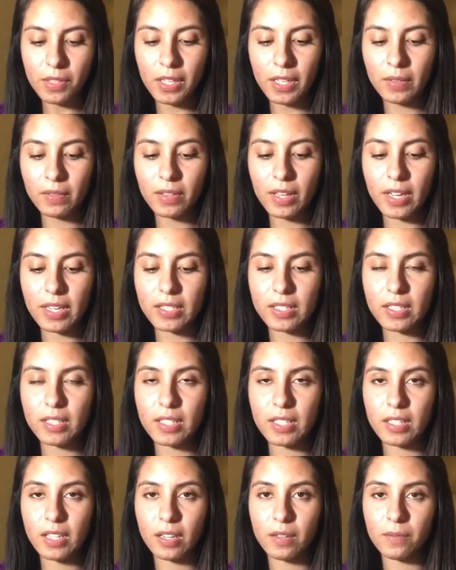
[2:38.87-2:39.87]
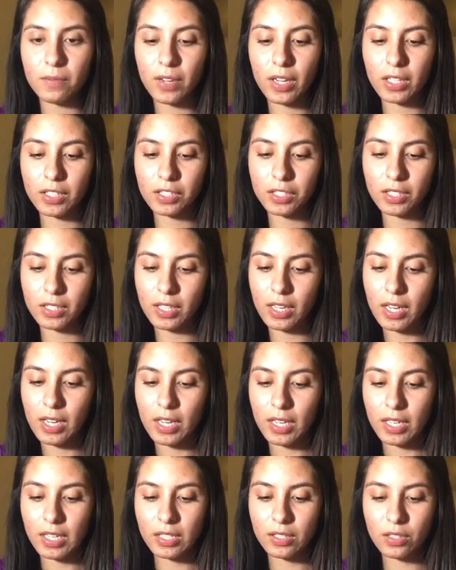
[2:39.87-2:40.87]
And lastly, convection
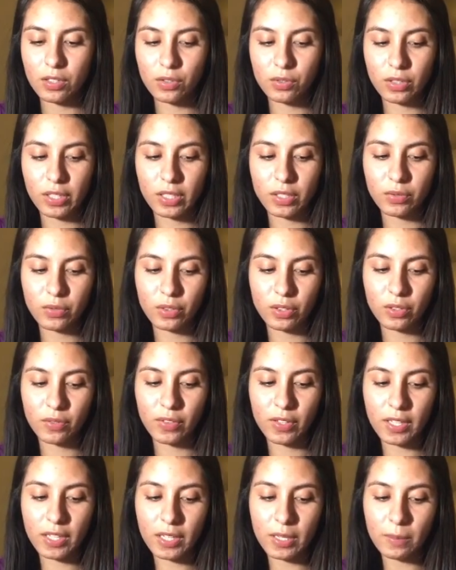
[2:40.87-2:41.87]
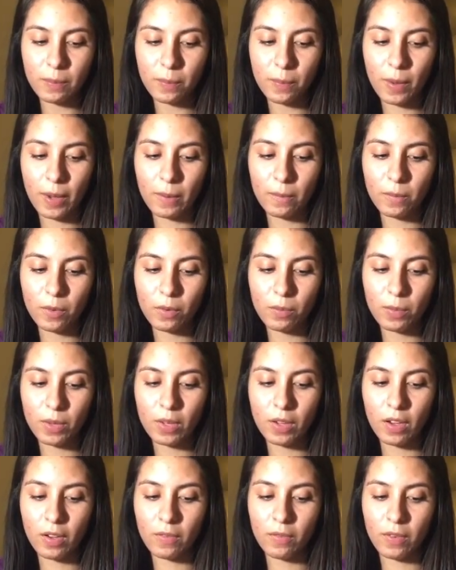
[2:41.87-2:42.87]
is the transfer of heat by
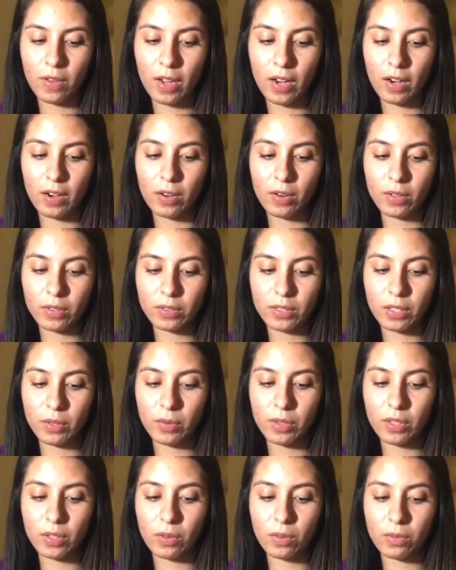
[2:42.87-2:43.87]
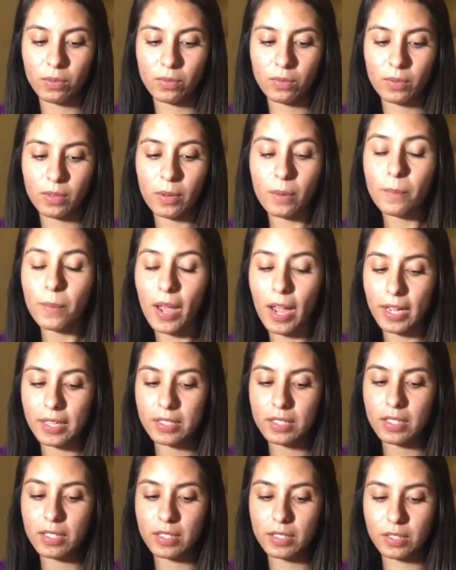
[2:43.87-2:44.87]
movement of air or liquid
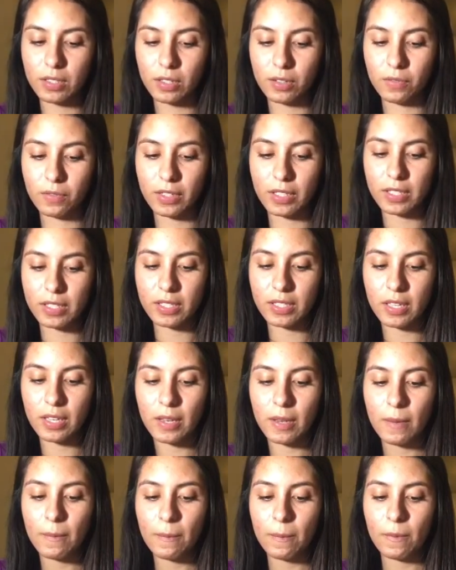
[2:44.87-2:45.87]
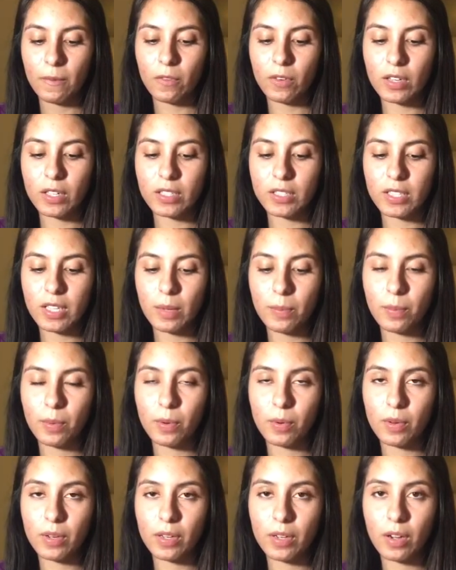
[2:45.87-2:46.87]
past a surface. For
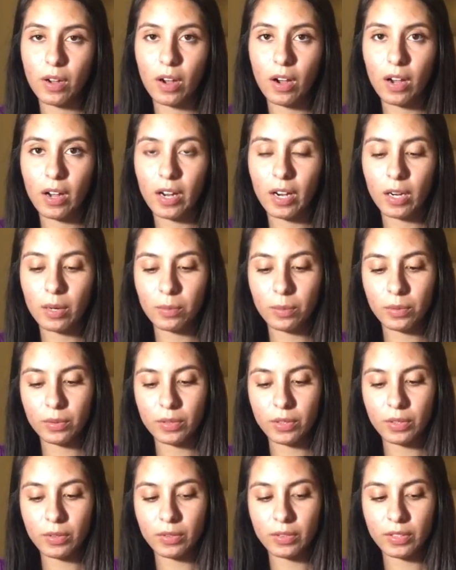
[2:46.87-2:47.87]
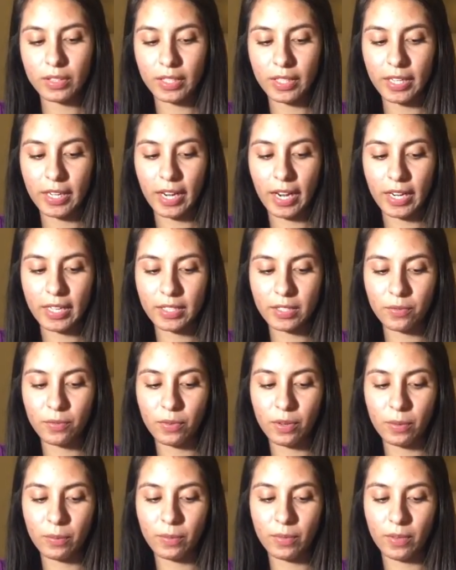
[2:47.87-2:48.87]
example, in a hot air balloon, the gas
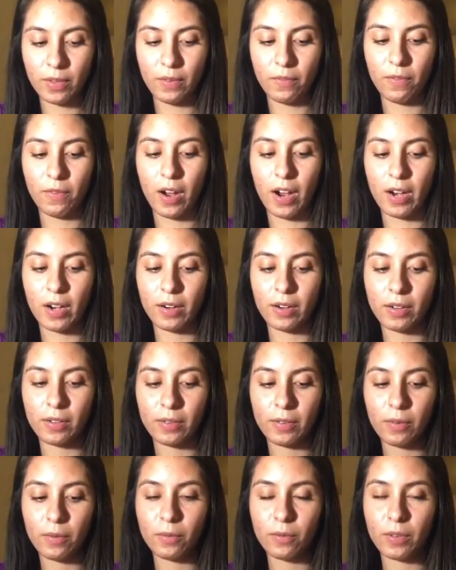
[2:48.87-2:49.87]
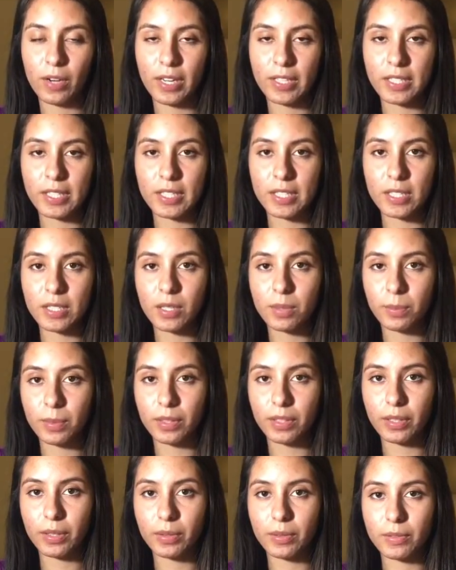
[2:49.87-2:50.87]
from the fire raises the
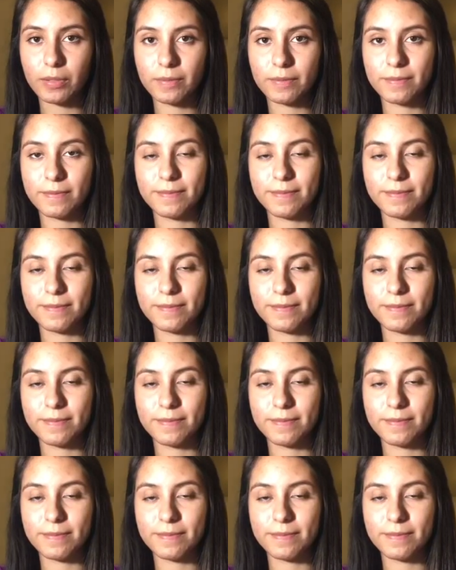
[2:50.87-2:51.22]
balloon.